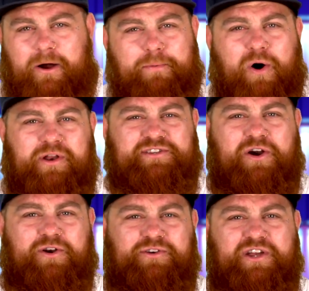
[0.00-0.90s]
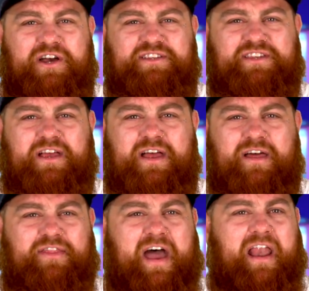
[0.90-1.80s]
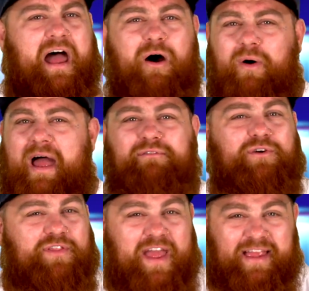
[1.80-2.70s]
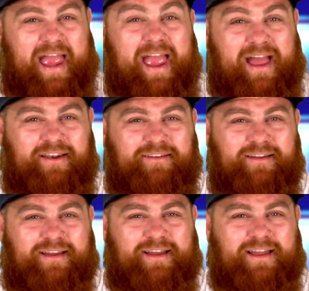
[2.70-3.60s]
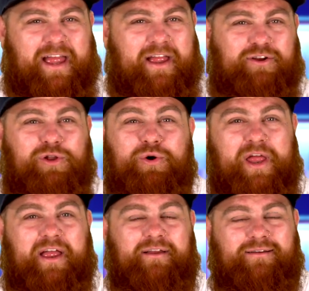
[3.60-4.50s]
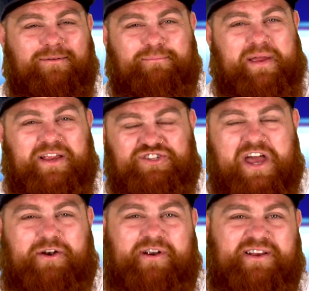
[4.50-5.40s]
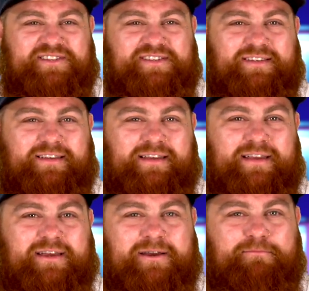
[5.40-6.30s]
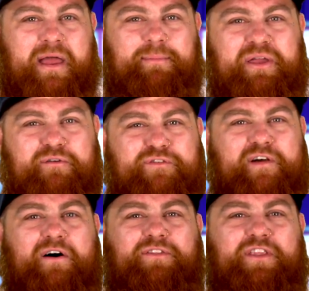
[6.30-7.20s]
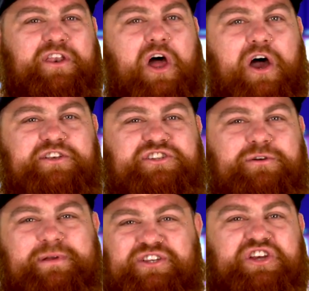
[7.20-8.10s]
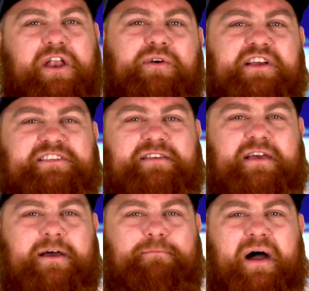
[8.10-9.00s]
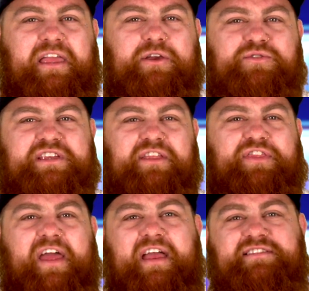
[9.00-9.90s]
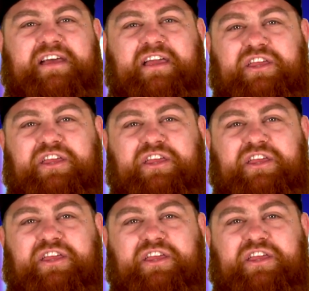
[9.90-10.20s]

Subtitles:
A party starter does that however they can, including being generous. Maybe you felt the nudge to be generous by using things that